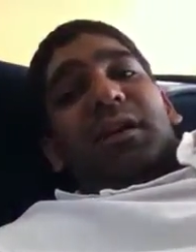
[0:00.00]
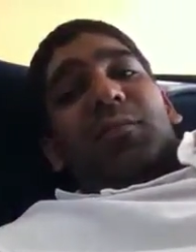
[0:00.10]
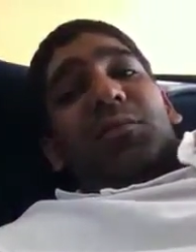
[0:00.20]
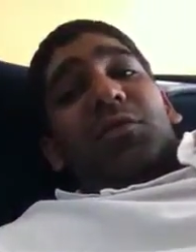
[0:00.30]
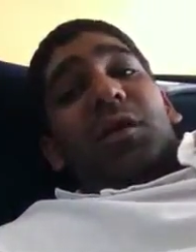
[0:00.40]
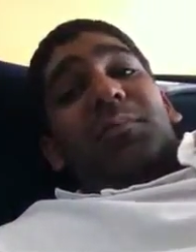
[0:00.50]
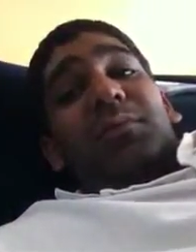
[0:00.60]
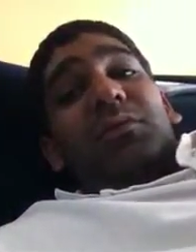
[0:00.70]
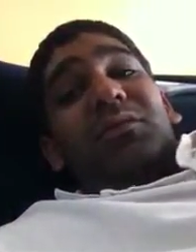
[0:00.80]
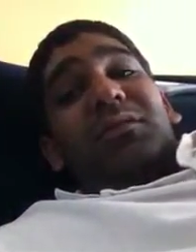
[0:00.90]
I'm gonna
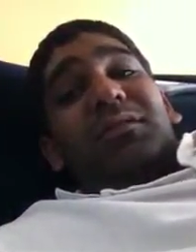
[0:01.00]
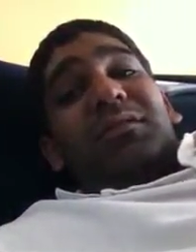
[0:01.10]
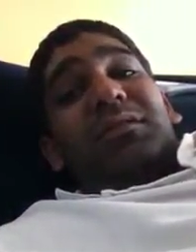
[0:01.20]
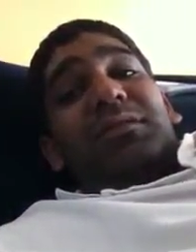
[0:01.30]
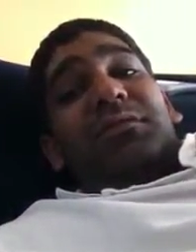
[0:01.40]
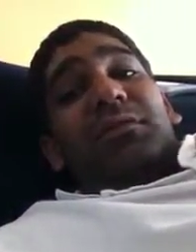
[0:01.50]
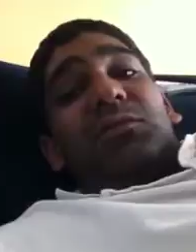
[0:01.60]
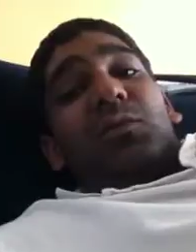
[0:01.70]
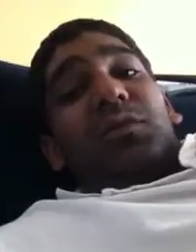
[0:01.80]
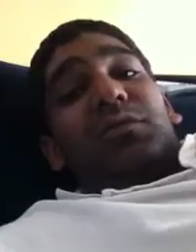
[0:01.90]
upload this. If this
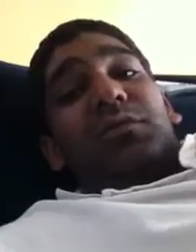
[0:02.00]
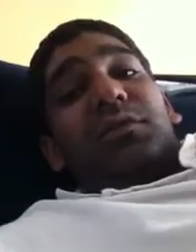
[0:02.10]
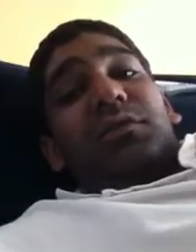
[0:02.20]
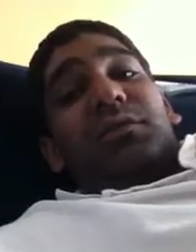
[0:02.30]
works good,